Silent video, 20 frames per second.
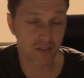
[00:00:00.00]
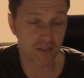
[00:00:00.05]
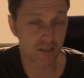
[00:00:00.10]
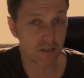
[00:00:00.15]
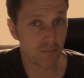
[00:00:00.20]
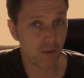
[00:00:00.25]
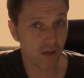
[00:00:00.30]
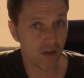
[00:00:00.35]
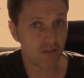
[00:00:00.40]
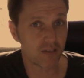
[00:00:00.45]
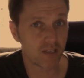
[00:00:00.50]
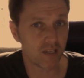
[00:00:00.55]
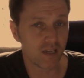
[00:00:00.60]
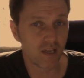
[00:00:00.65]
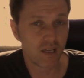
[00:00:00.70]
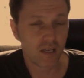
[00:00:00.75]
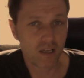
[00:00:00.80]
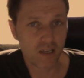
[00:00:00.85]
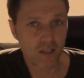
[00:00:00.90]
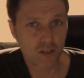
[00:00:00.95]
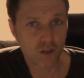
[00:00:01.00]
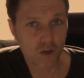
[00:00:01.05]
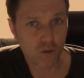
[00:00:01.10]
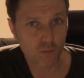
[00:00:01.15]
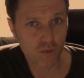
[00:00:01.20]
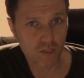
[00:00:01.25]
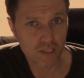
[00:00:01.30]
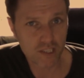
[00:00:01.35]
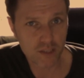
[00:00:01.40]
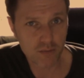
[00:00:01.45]
And apparently, it got
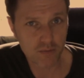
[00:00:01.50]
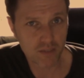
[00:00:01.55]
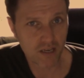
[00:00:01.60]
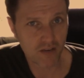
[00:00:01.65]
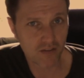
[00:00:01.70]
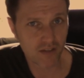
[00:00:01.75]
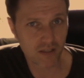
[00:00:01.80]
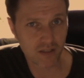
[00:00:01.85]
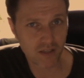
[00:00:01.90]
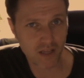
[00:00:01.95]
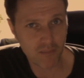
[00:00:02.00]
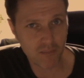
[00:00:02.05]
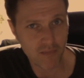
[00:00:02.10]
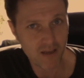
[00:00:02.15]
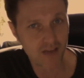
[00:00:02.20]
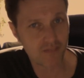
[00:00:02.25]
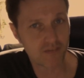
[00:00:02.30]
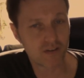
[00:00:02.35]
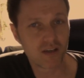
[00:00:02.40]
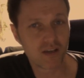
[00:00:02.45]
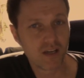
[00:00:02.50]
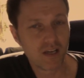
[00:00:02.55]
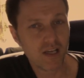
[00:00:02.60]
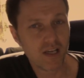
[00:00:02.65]
released without them ever